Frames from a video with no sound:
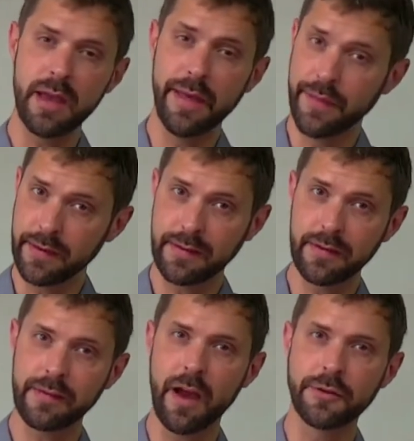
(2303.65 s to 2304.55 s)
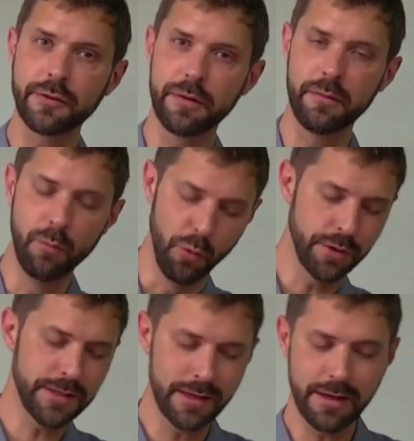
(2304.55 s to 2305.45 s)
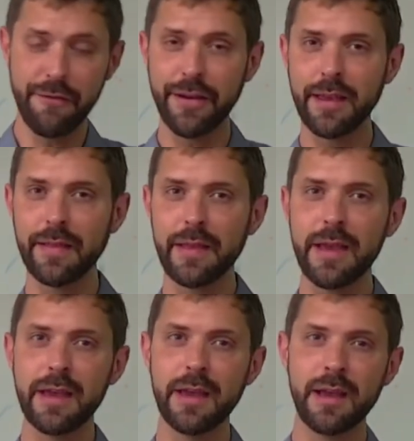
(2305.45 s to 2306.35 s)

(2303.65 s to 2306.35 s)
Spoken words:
in this discussion, more significantly,